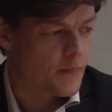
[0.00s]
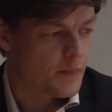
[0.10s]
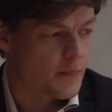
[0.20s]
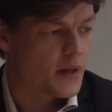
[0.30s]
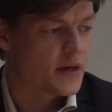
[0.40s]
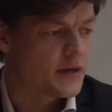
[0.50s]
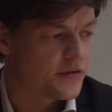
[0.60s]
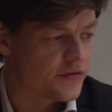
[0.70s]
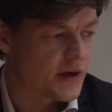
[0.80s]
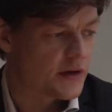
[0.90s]
many
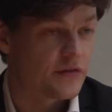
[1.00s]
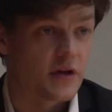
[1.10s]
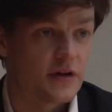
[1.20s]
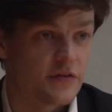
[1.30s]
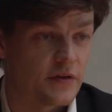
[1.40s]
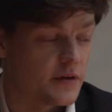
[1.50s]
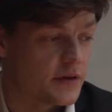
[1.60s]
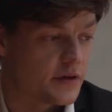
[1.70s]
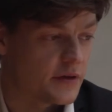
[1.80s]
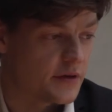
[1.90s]
designers, at least
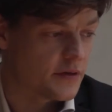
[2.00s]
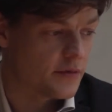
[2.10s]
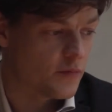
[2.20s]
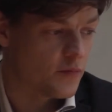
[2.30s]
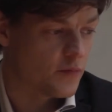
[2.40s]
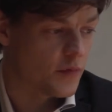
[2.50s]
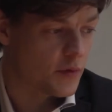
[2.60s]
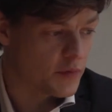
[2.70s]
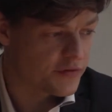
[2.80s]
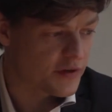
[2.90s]

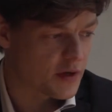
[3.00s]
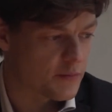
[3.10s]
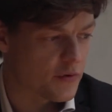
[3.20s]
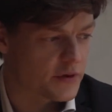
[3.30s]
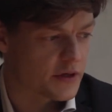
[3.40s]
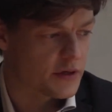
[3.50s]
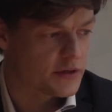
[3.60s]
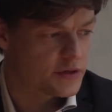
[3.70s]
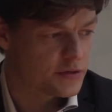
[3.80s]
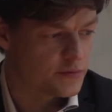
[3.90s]
when we start a project,
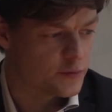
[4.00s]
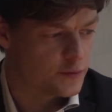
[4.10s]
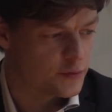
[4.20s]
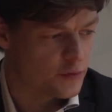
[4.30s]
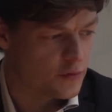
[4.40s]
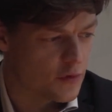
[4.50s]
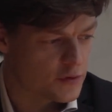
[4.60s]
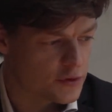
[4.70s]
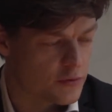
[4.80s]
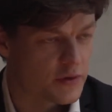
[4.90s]
is you
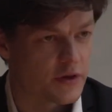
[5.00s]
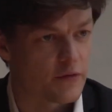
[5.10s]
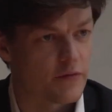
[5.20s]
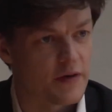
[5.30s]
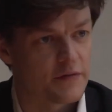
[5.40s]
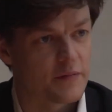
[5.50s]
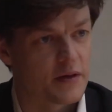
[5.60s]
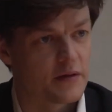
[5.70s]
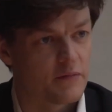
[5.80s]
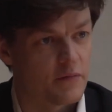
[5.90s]
also look at the
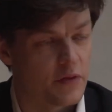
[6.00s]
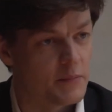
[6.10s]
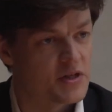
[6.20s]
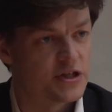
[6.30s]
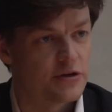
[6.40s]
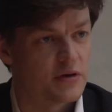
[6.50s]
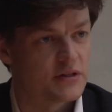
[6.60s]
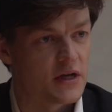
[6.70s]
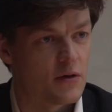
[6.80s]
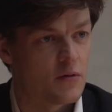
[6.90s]
craftsman, the
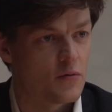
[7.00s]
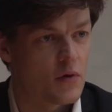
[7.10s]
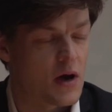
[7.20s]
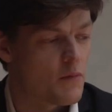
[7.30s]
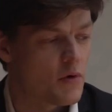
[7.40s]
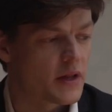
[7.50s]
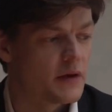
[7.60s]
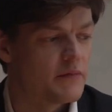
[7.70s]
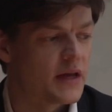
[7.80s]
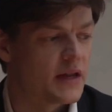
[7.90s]
materials, what
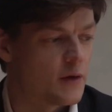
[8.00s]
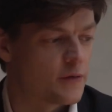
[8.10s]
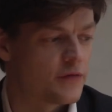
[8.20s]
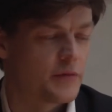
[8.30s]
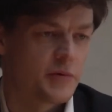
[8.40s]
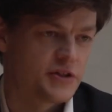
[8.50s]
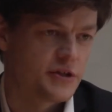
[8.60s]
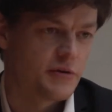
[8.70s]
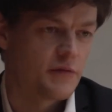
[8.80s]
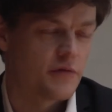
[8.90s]
can we get out of the
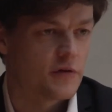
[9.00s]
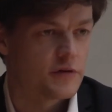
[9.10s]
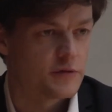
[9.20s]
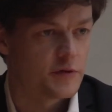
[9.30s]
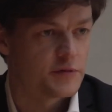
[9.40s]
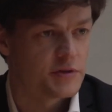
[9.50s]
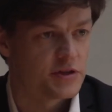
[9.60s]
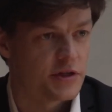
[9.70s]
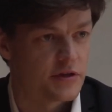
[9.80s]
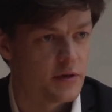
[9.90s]
material for this
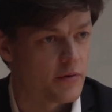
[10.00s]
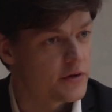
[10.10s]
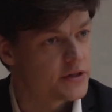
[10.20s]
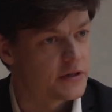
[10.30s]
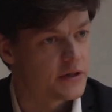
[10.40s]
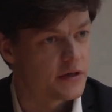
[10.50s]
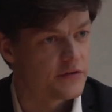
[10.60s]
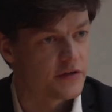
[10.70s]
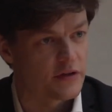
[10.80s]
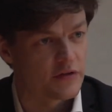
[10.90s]
particular project, and I
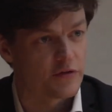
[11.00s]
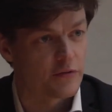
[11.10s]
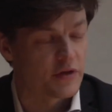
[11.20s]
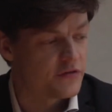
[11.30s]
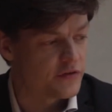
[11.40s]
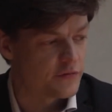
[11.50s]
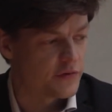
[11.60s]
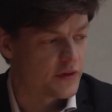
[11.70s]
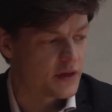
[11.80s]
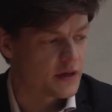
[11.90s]
think there's a tradition
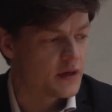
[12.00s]
for that.